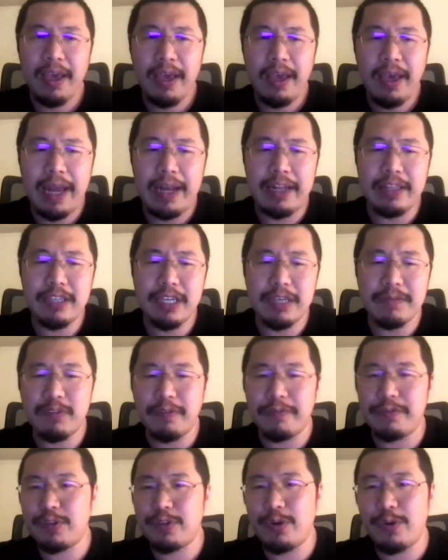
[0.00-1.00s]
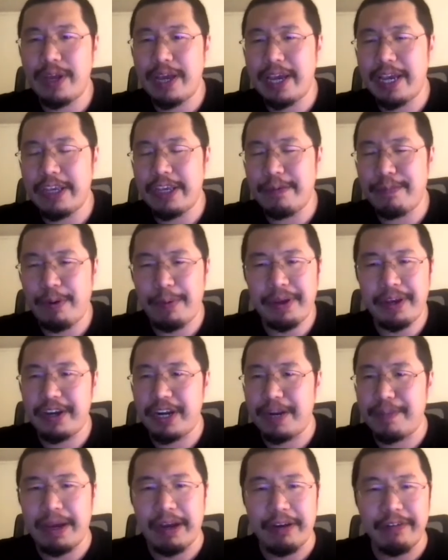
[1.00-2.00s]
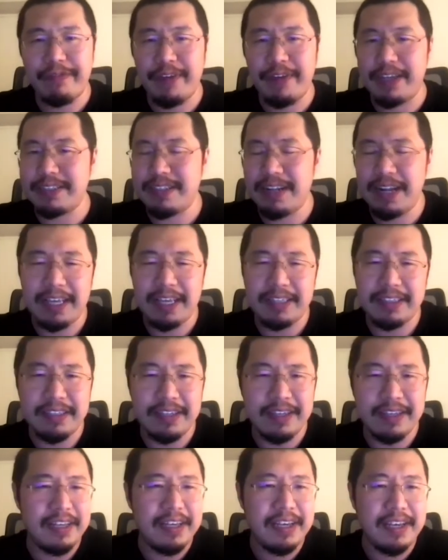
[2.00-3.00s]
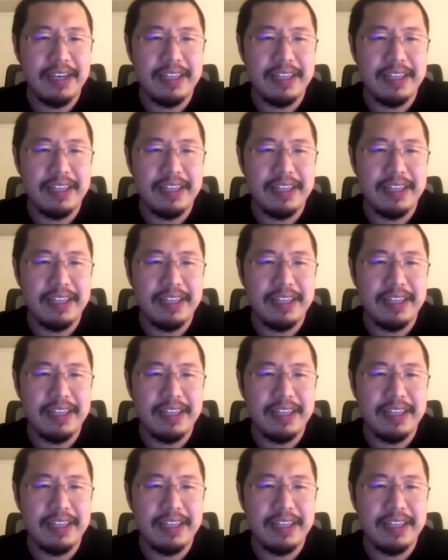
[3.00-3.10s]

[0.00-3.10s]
And in terms of tooling, you probably heard about things like the